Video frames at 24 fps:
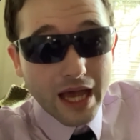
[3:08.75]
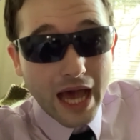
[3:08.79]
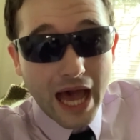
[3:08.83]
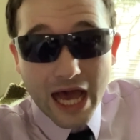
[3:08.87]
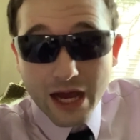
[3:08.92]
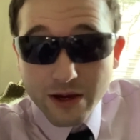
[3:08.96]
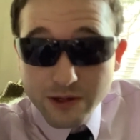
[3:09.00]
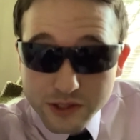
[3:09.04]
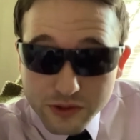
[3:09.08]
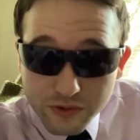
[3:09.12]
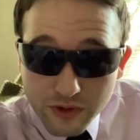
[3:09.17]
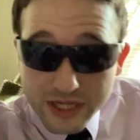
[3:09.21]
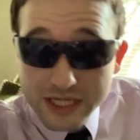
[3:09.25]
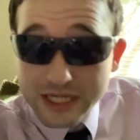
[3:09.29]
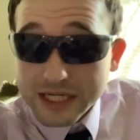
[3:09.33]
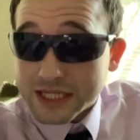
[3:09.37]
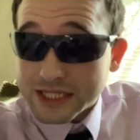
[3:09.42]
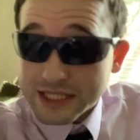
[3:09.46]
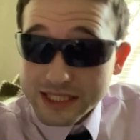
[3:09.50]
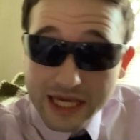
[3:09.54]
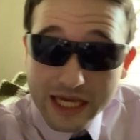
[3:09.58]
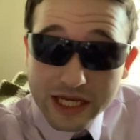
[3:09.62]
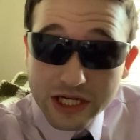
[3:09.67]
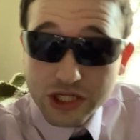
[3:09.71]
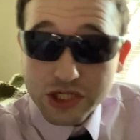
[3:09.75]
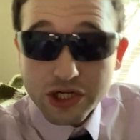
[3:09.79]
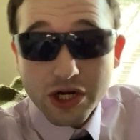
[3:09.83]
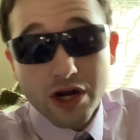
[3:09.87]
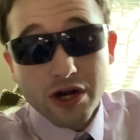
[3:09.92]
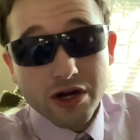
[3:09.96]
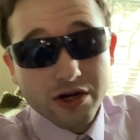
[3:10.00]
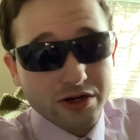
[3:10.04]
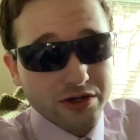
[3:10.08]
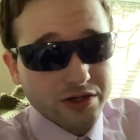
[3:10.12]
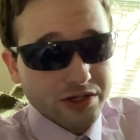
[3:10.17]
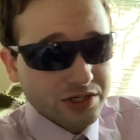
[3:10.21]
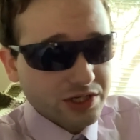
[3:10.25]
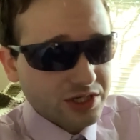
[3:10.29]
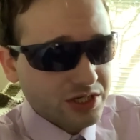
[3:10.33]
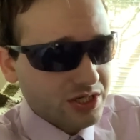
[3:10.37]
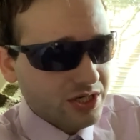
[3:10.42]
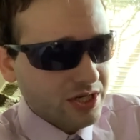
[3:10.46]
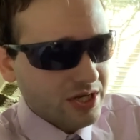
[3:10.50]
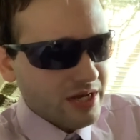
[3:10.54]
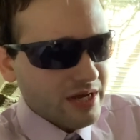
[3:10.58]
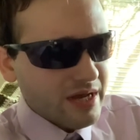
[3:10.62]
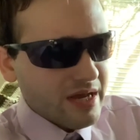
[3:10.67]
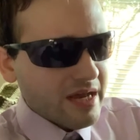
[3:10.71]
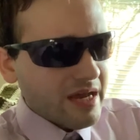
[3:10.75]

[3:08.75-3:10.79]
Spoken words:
I was ready to take charge.